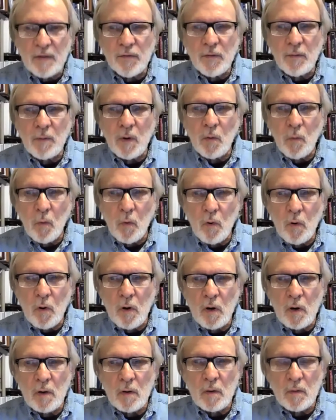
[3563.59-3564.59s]
from a
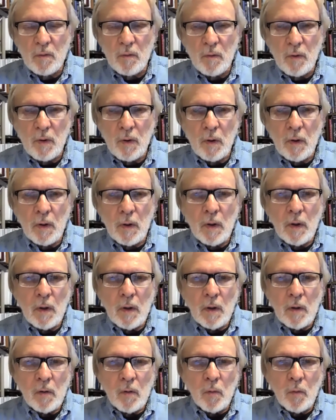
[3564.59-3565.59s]
war
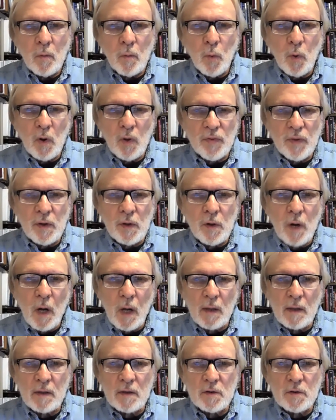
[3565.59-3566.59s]
with the
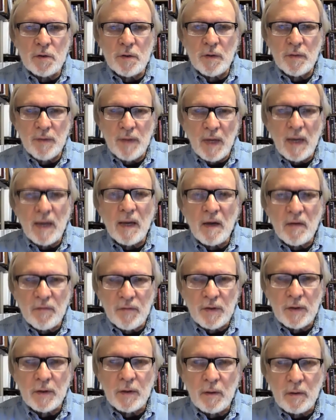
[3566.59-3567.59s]
knowledge that they
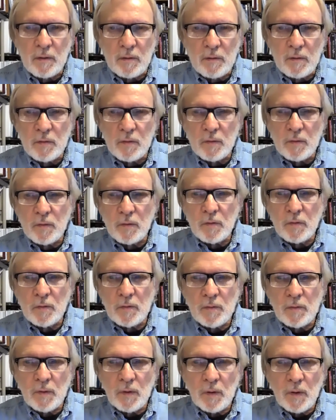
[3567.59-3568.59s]
have killed
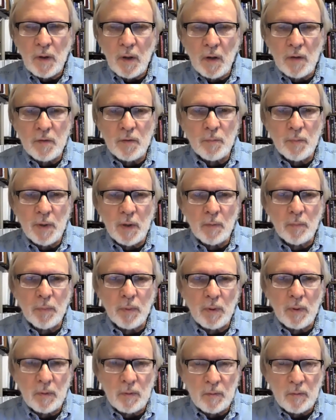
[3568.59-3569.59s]
other
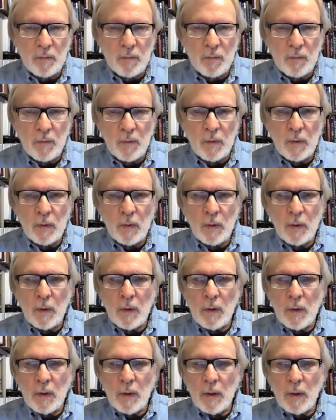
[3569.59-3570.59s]
people,
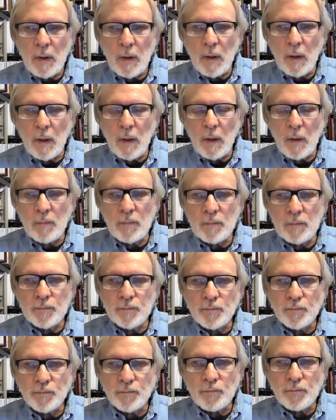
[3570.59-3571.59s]
um,
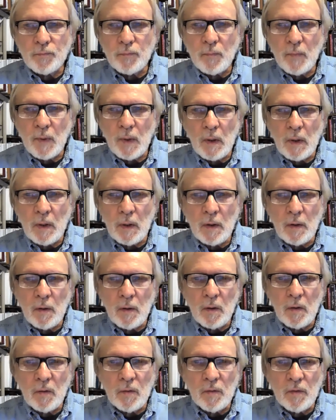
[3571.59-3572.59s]

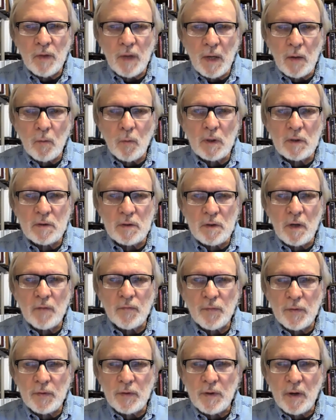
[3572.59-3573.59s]
they will
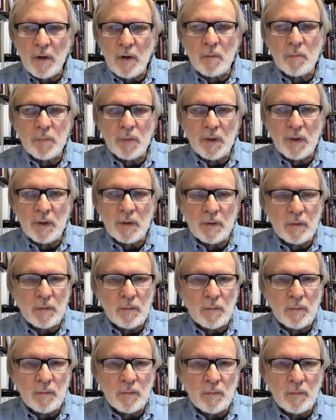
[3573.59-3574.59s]
suffer terribly
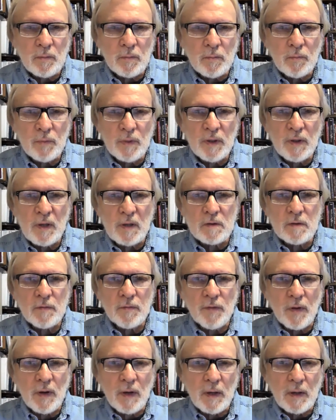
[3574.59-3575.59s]
because
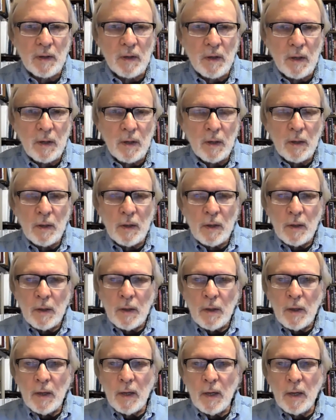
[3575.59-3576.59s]
of that.
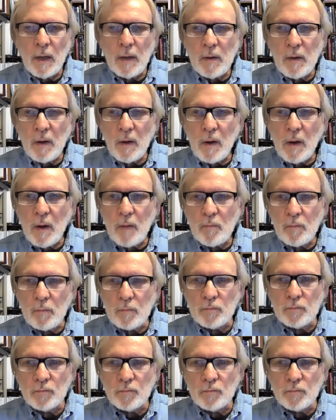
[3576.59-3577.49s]
And um,